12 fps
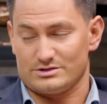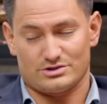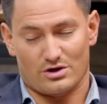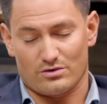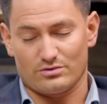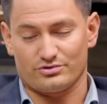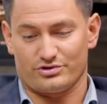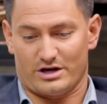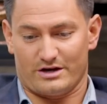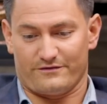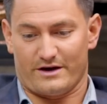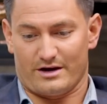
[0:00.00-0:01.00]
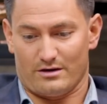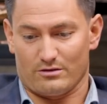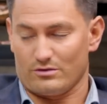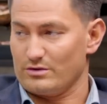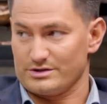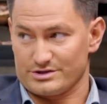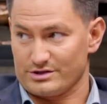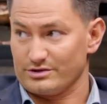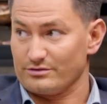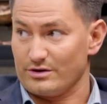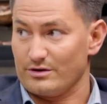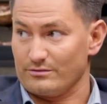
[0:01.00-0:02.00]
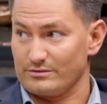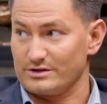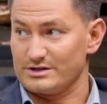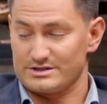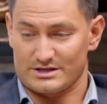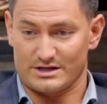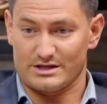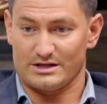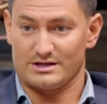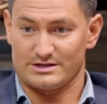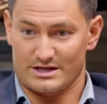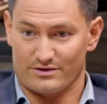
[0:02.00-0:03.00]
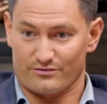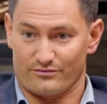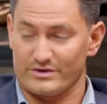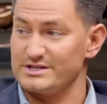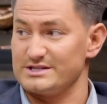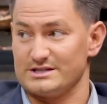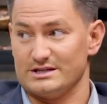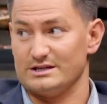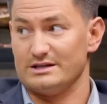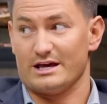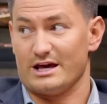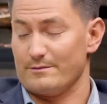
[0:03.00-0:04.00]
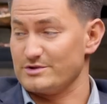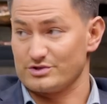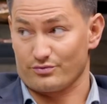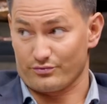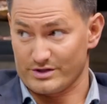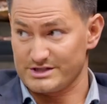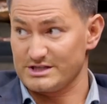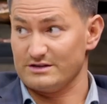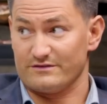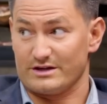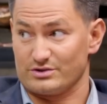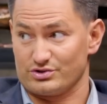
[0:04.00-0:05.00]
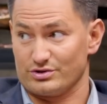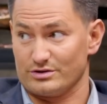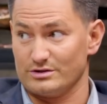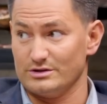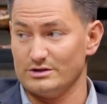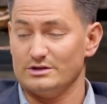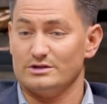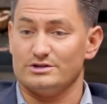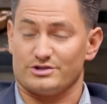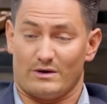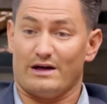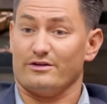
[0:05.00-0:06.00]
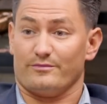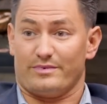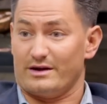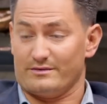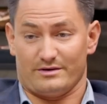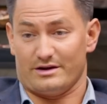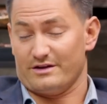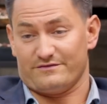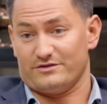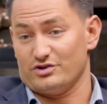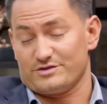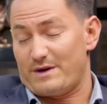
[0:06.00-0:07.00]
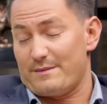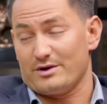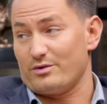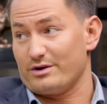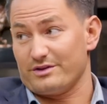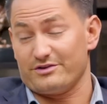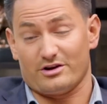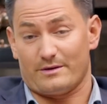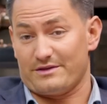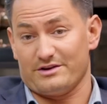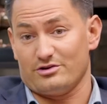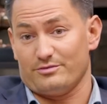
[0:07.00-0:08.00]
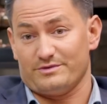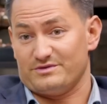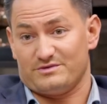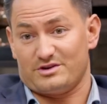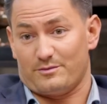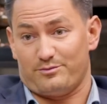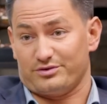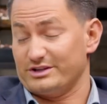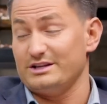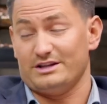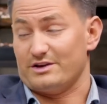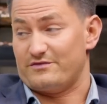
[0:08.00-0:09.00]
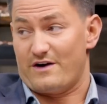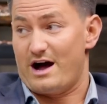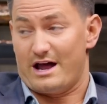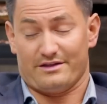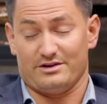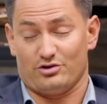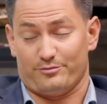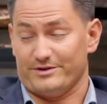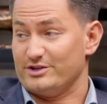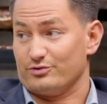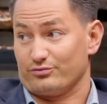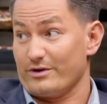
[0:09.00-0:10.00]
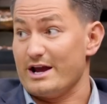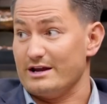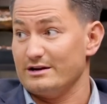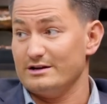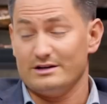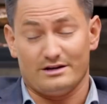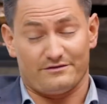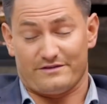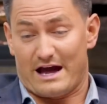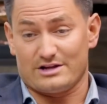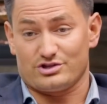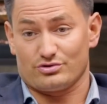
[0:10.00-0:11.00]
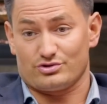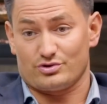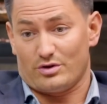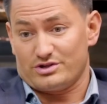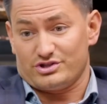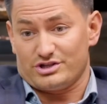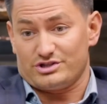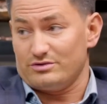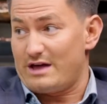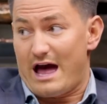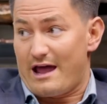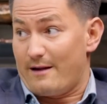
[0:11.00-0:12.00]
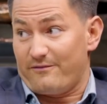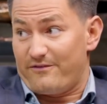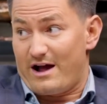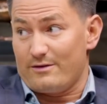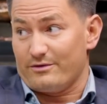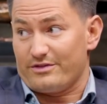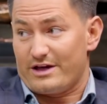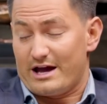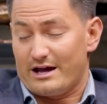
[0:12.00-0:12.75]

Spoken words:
Don't try and find altcoins on your own because it is a risky game. It's a risky venture. So and if you just buy Bitcoin and Ethereum, I think you'll be completely fine. I think you'll be great. If that's your choice, just do that. I'm fine with that.